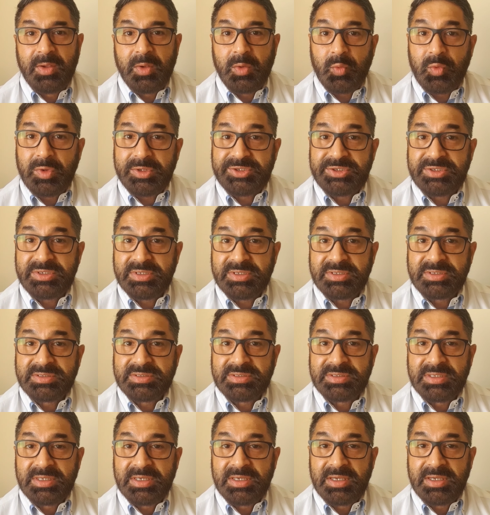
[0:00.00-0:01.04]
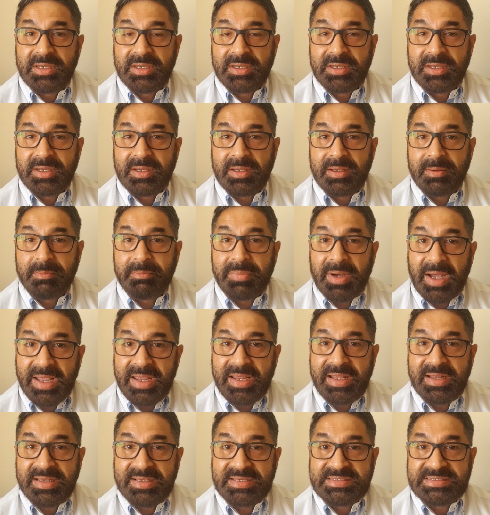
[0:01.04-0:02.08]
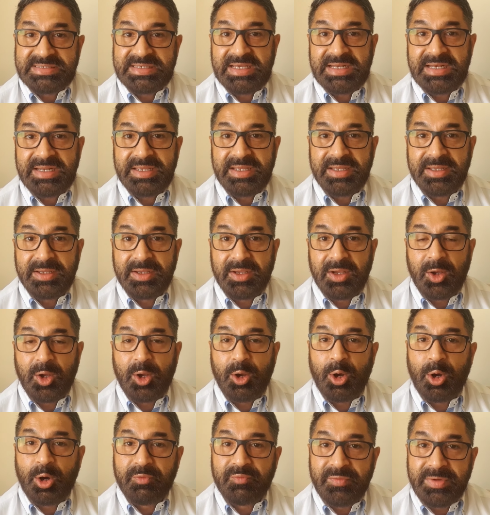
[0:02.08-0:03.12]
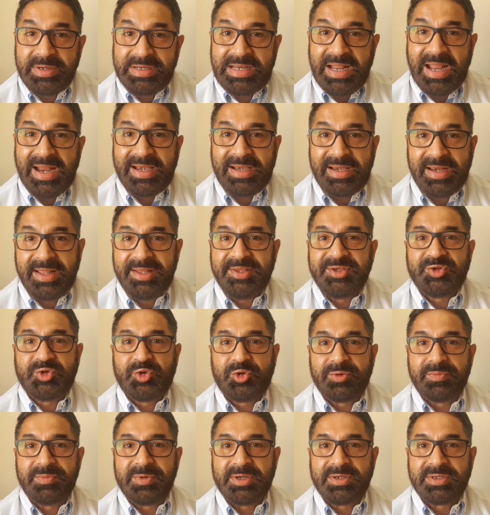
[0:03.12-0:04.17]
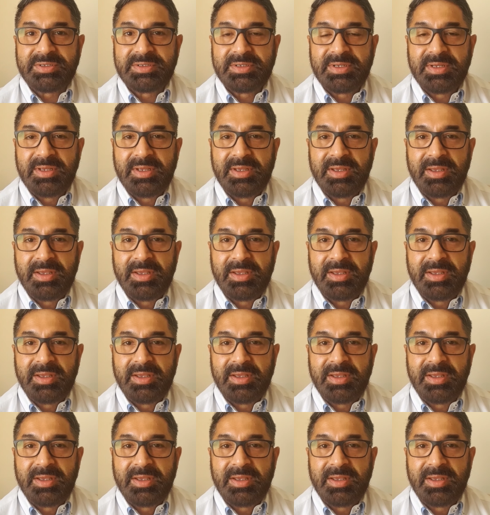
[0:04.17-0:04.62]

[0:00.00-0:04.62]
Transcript: which is buying and selling of debt instruments.